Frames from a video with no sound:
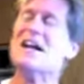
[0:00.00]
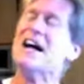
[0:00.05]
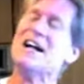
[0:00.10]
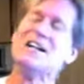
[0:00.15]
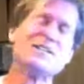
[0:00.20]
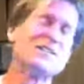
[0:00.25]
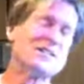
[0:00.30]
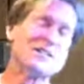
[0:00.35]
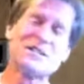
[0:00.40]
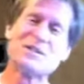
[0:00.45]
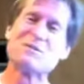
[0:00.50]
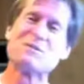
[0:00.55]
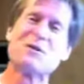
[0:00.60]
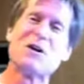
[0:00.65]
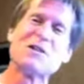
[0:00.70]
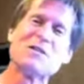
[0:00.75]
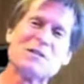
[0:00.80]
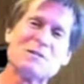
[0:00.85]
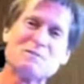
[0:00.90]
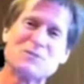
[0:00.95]
and she didn't
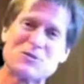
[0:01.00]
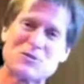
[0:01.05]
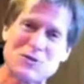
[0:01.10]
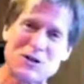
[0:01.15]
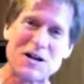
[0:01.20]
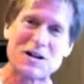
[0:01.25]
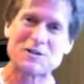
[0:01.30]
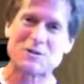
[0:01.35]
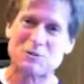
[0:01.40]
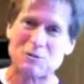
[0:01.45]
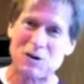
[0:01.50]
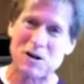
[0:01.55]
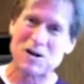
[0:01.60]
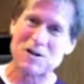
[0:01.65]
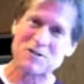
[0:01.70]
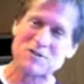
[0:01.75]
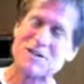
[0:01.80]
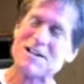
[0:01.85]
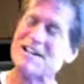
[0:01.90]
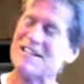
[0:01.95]
want them to track the
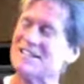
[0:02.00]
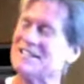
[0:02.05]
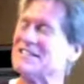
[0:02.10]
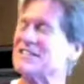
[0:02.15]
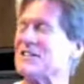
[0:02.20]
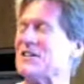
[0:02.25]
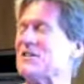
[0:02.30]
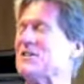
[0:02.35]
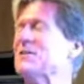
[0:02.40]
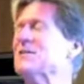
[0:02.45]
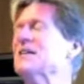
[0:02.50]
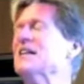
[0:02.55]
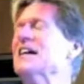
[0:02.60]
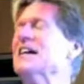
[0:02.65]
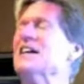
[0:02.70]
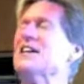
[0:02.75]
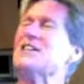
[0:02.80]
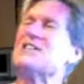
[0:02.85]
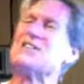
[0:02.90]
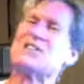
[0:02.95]
water in, so
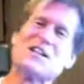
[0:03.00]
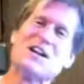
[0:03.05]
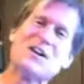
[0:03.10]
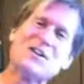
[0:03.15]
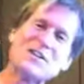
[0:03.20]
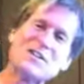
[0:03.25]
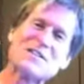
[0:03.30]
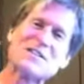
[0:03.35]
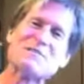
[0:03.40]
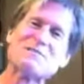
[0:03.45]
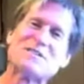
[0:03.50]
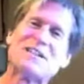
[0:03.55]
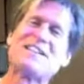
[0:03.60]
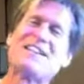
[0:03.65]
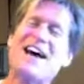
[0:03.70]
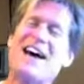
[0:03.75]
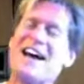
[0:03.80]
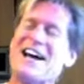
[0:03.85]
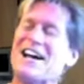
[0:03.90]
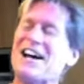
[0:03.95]
she yelled at them to
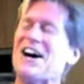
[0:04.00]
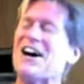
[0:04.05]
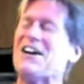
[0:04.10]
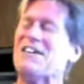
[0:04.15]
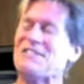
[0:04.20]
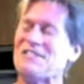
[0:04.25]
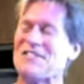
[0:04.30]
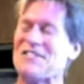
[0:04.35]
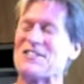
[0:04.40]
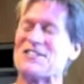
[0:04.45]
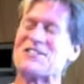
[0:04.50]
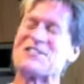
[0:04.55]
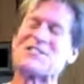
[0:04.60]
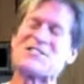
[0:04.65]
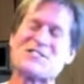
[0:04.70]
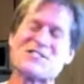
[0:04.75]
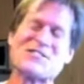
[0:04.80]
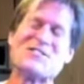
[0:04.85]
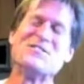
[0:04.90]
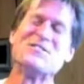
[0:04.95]
take off their
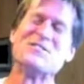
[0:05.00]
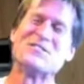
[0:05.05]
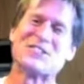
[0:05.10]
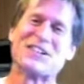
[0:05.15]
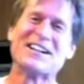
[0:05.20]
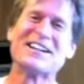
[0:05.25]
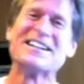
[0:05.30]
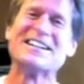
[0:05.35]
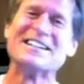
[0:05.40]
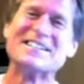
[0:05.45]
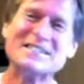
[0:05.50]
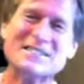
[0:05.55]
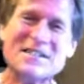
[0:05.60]
shoes, right?